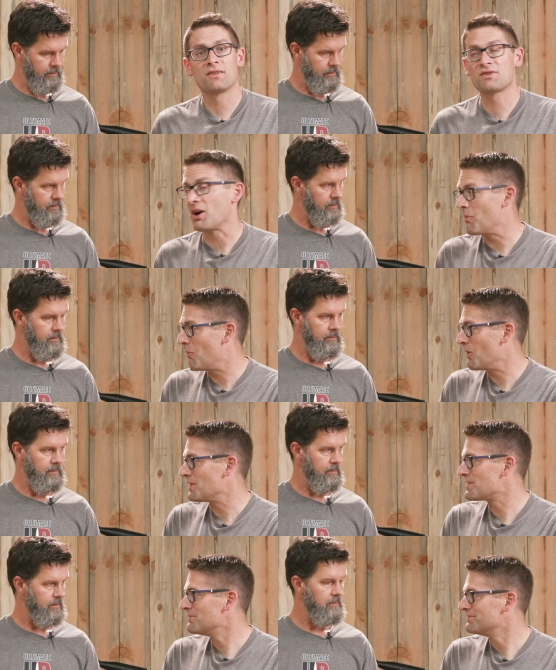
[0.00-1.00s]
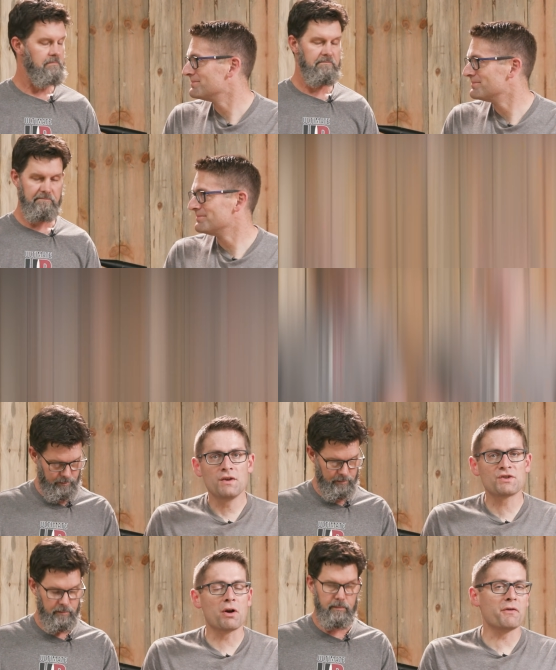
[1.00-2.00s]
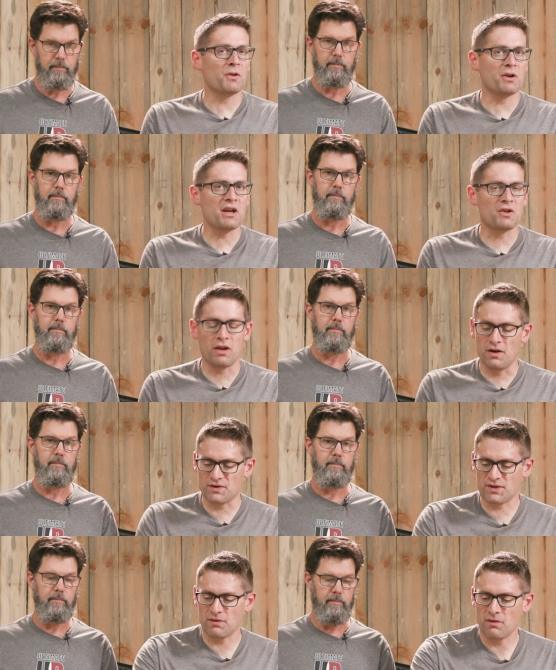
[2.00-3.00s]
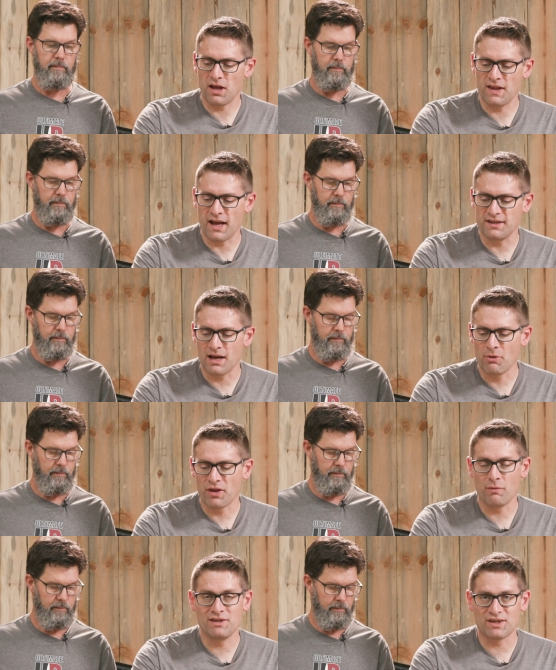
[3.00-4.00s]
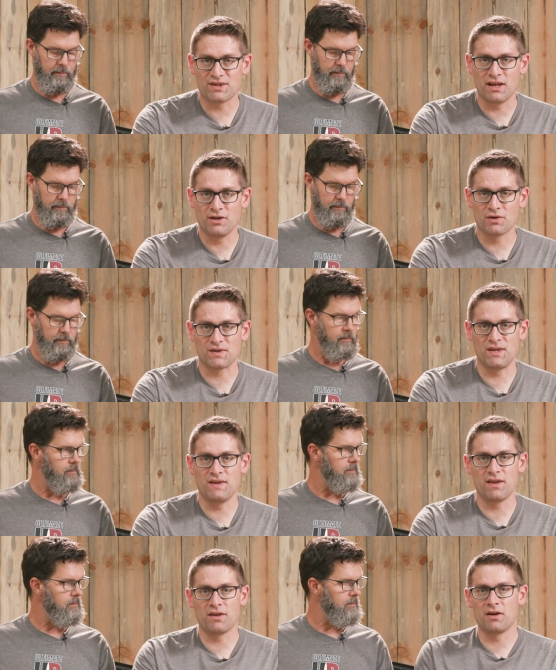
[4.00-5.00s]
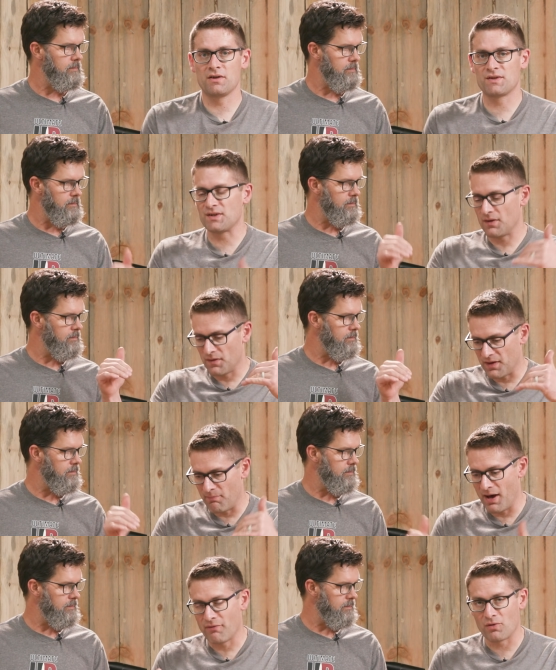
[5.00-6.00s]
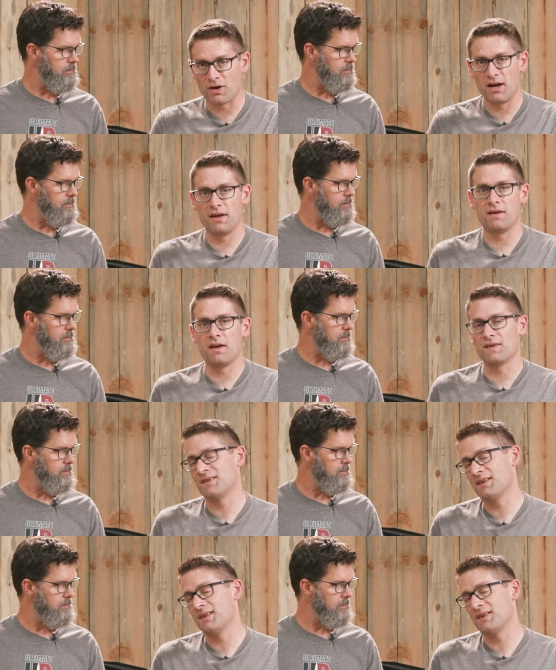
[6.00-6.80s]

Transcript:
Speaker 1: let's talk about bullets. So if you're looking close in that demo that we just did, you'll see that there's the bevel cut at the